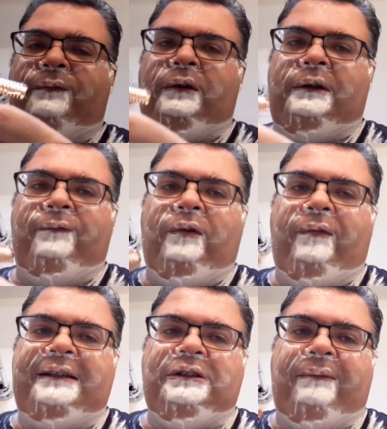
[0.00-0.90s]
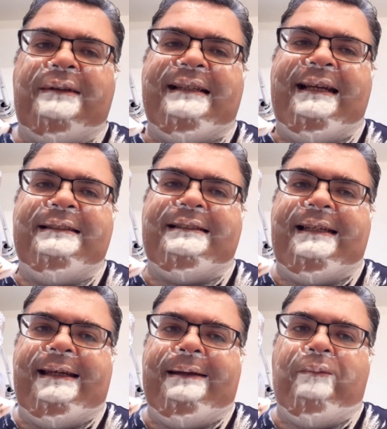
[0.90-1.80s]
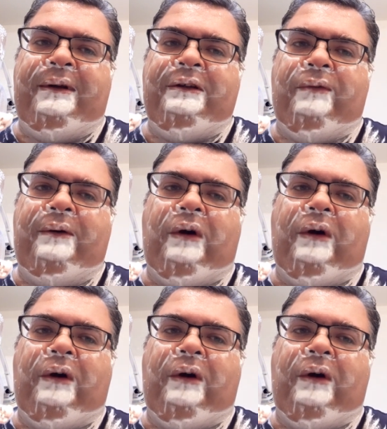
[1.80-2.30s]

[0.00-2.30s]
you're looking for a razor that retains heat when you run